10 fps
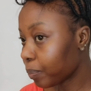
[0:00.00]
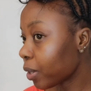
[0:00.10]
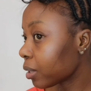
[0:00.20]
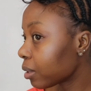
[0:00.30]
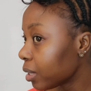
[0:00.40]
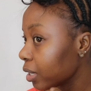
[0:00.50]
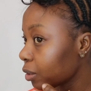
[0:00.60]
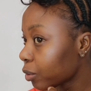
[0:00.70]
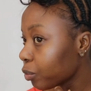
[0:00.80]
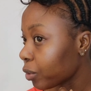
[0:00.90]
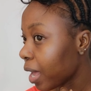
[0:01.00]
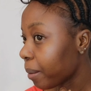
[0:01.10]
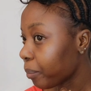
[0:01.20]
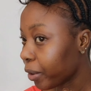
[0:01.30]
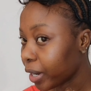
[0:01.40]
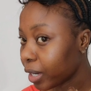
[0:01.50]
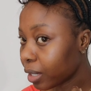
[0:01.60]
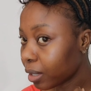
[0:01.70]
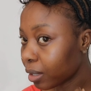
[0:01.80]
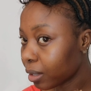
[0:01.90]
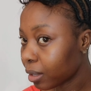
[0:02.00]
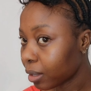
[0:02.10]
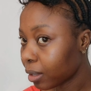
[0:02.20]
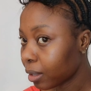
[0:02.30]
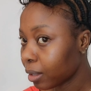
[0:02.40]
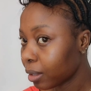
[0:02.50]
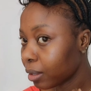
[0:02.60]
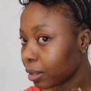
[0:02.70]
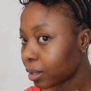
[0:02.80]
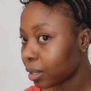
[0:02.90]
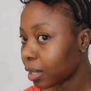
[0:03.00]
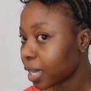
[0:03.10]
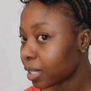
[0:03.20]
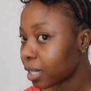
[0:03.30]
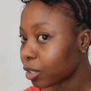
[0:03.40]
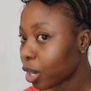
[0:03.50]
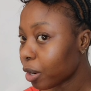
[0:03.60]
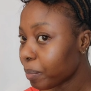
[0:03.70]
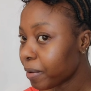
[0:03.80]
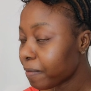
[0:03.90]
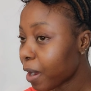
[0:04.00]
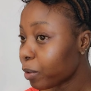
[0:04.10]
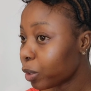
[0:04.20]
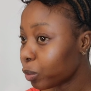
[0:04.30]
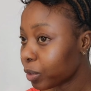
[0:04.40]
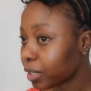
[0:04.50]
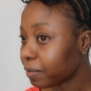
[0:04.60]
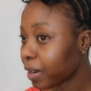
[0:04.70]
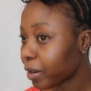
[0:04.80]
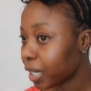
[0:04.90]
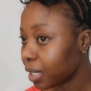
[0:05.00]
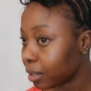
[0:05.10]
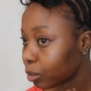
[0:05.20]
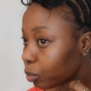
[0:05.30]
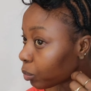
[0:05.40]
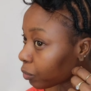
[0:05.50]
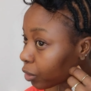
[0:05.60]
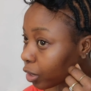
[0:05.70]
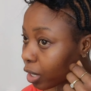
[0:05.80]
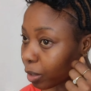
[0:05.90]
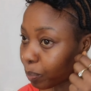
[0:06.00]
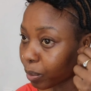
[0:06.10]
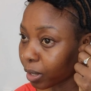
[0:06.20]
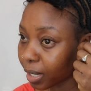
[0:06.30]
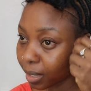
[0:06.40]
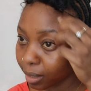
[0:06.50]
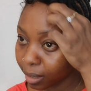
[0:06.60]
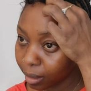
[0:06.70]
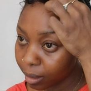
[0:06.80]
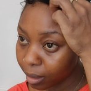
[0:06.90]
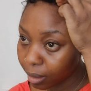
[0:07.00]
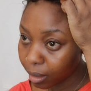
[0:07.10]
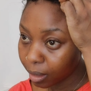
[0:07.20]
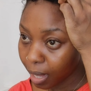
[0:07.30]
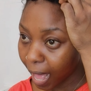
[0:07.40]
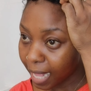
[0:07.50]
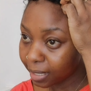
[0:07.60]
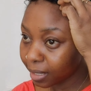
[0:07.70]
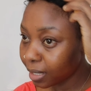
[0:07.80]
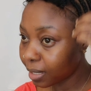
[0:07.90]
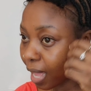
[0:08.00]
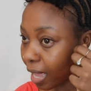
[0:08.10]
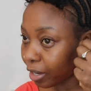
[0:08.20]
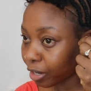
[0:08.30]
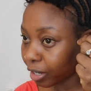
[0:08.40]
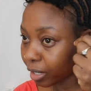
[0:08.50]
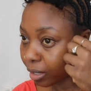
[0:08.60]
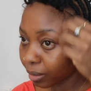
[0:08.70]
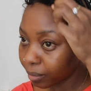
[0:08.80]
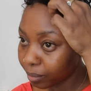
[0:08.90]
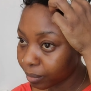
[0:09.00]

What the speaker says: pulled the needle through that braid, you see it is gonna be very loose and very easy to move. So you're gonna pull it as desired.